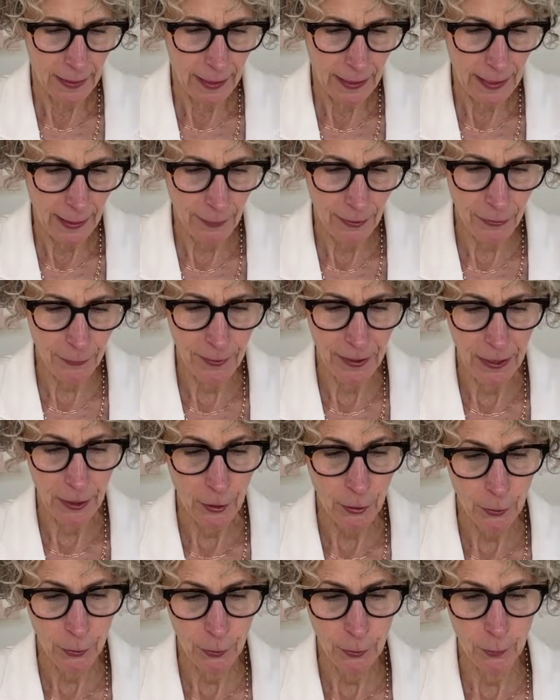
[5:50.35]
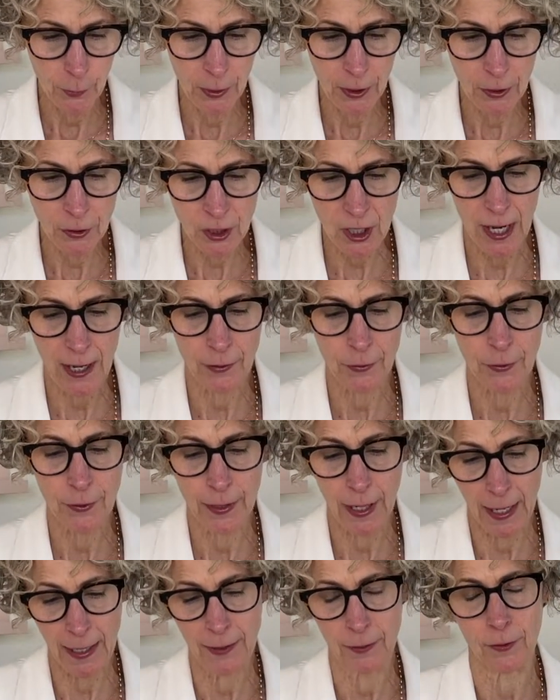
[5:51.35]
Number 3, who were your childhood
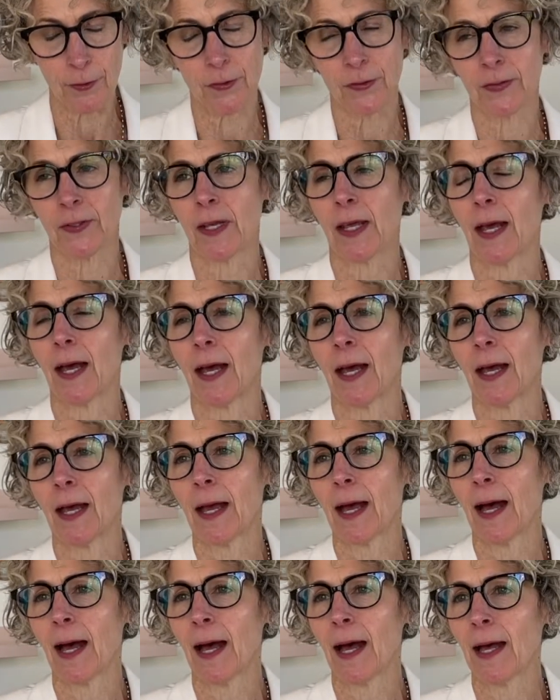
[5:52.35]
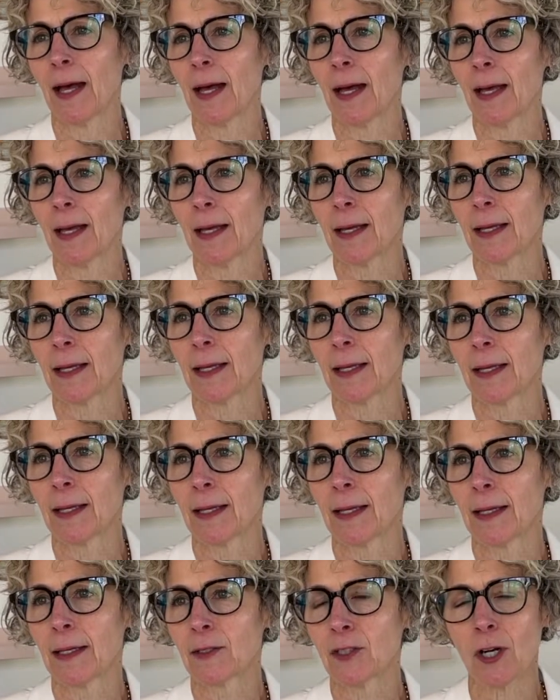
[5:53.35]
idols?
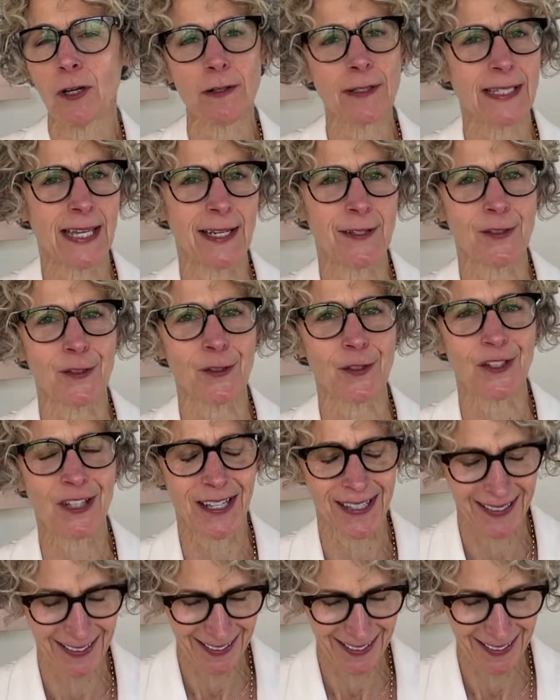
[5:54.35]
Charlie's Angels.